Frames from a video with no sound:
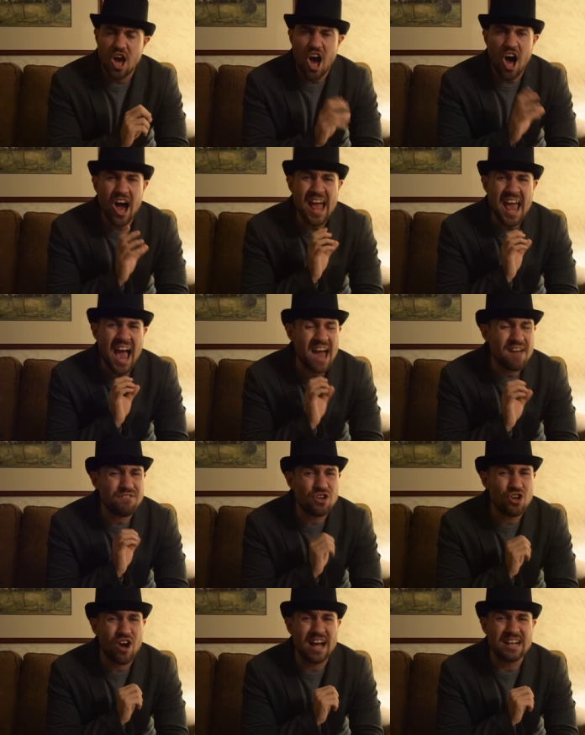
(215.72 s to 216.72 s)
I have
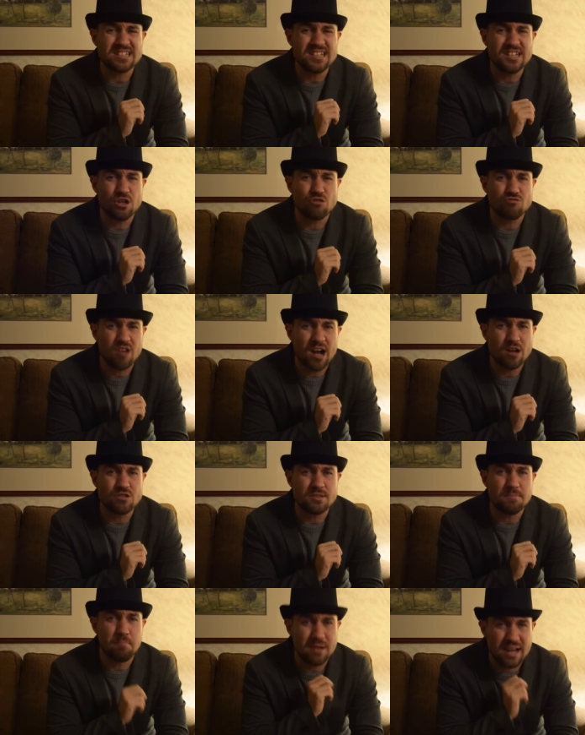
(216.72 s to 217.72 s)
not actually got round
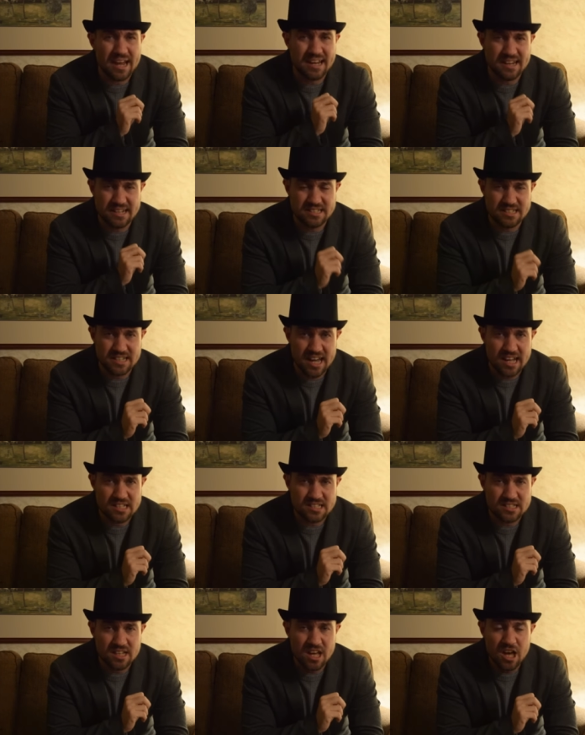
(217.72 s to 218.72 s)
to playing it
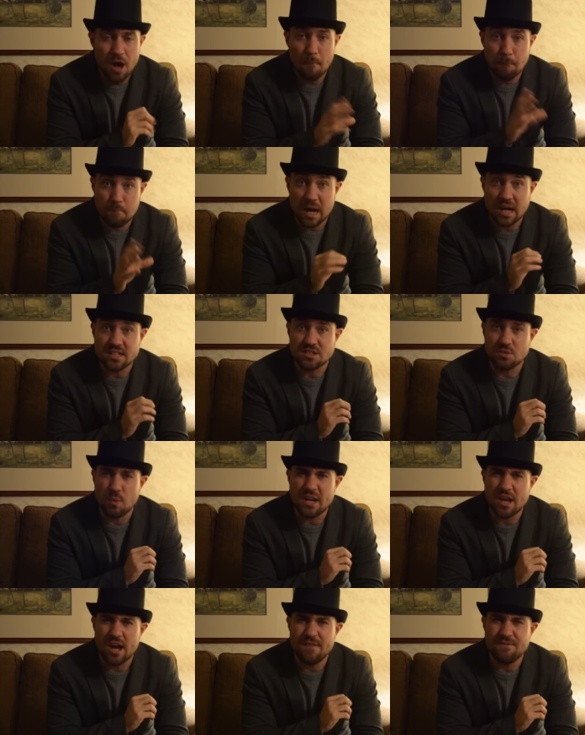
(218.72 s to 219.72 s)
yet, but
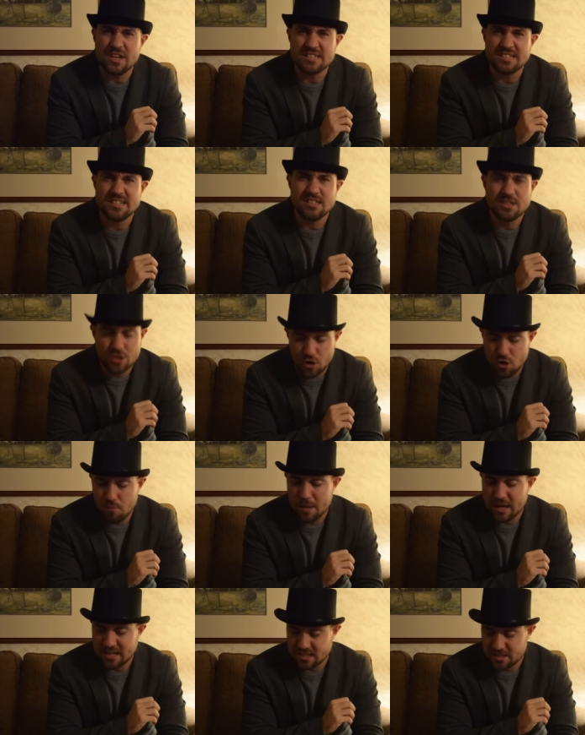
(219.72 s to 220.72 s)
when I eventually do
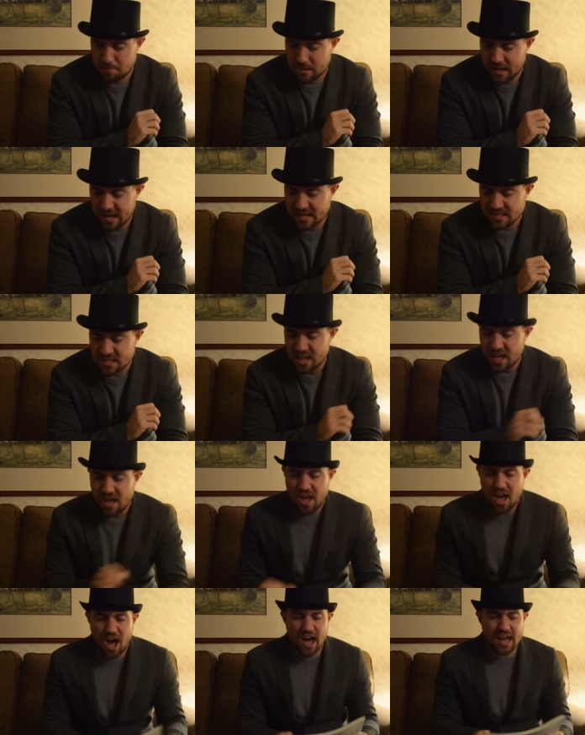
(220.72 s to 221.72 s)
manage to play it,
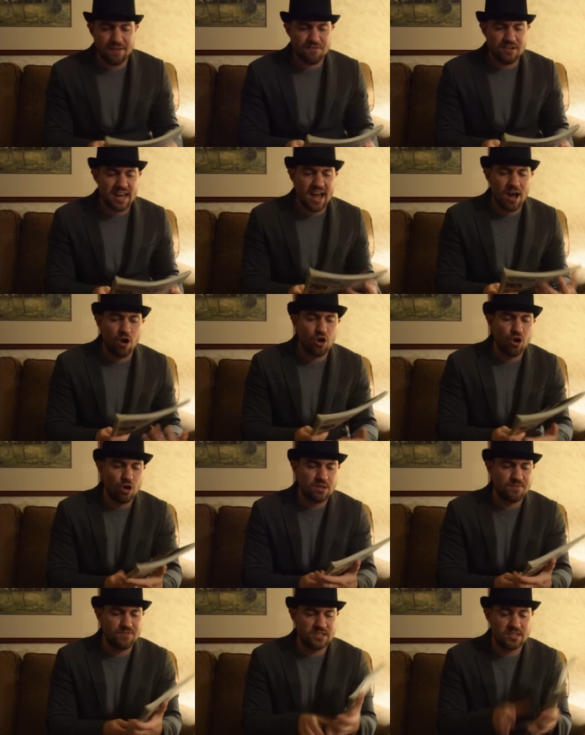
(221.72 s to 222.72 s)
I have now
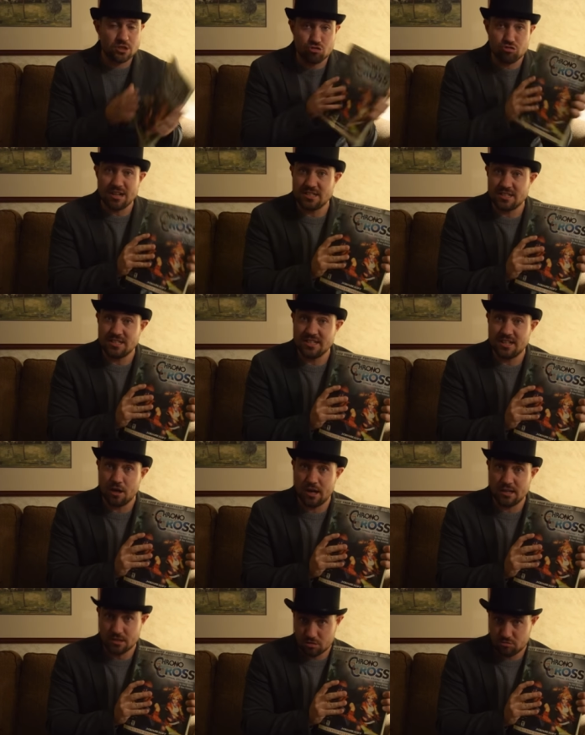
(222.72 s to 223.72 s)
got the strategy
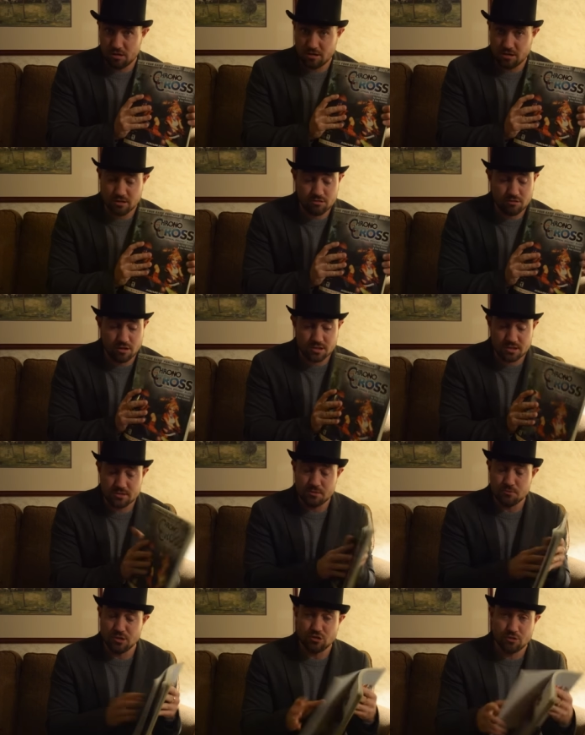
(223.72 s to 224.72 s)
guide to Chrono Cross,
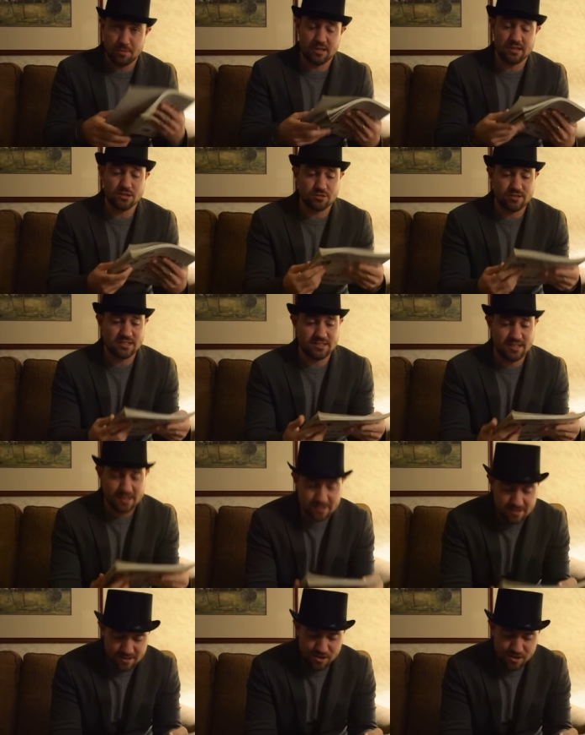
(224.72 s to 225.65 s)
which would be interesting.